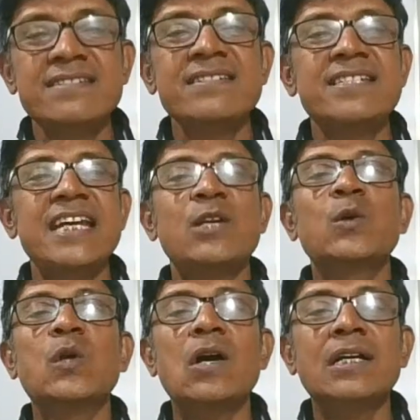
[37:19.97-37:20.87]
10
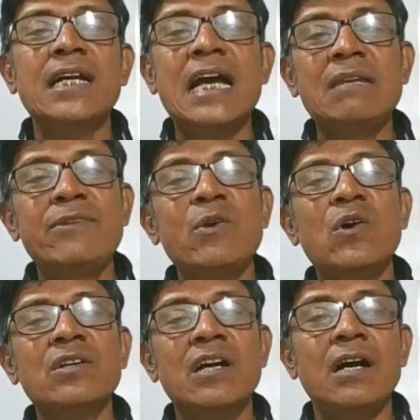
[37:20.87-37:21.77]
o'clock I'll be
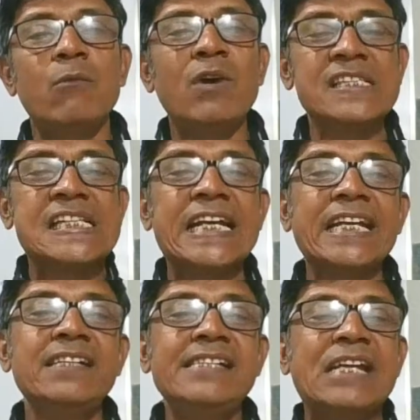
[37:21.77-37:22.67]
on once
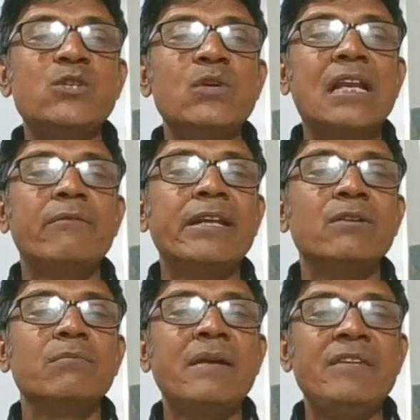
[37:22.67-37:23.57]
again, 10 to 11,
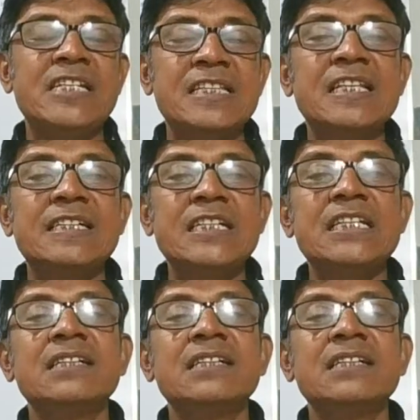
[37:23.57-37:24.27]
maybe 10:30